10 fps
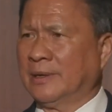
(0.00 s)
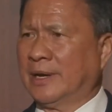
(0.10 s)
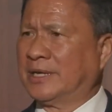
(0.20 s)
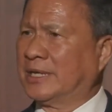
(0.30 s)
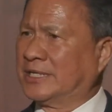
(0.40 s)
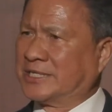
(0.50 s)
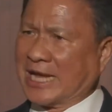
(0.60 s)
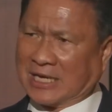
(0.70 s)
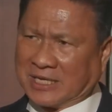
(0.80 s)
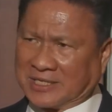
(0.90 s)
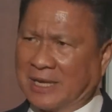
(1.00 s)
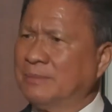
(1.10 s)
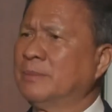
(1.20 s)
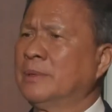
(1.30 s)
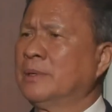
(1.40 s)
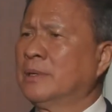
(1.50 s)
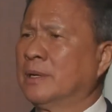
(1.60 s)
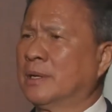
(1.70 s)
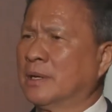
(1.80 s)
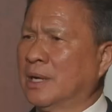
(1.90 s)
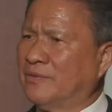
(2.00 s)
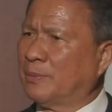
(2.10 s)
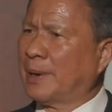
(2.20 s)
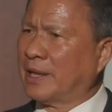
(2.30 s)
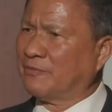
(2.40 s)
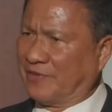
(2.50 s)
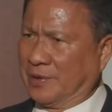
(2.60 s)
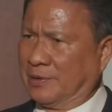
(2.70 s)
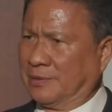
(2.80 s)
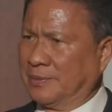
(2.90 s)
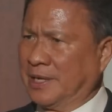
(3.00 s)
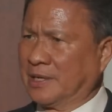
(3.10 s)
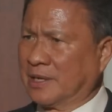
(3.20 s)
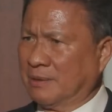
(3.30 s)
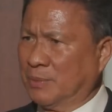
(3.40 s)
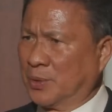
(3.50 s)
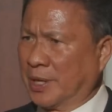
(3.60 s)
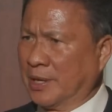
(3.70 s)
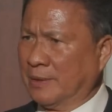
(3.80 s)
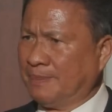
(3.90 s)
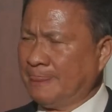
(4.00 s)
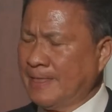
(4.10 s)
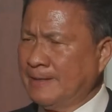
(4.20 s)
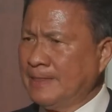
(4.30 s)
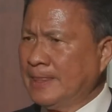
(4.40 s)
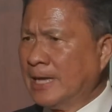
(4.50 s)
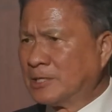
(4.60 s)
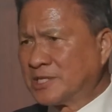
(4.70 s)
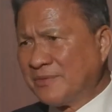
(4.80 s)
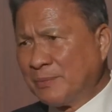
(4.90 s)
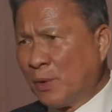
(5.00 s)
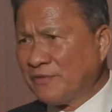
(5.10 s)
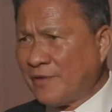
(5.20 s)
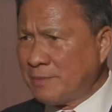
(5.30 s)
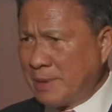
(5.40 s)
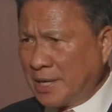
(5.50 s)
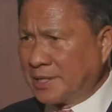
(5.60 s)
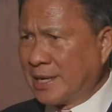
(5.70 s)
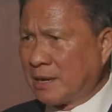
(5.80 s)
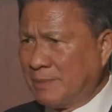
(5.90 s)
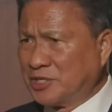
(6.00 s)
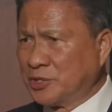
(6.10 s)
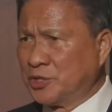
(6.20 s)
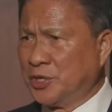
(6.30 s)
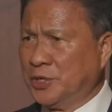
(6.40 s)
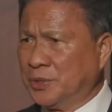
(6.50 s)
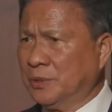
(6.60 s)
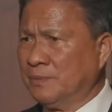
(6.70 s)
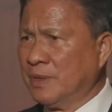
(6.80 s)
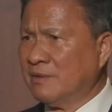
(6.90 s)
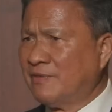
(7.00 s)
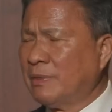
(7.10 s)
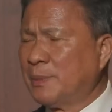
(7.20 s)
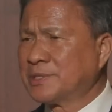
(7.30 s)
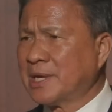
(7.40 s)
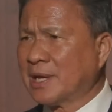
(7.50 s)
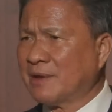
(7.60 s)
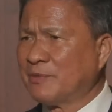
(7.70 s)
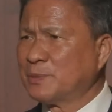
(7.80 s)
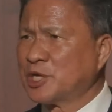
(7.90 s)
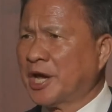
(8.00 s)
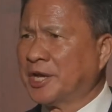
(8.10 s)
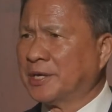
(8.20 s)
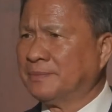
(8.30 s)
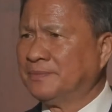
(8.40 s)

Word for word: at exactly the same uh, level playing field in Cambodia. Now, the 7.5 billion that I mentioned to you, 50% come from China.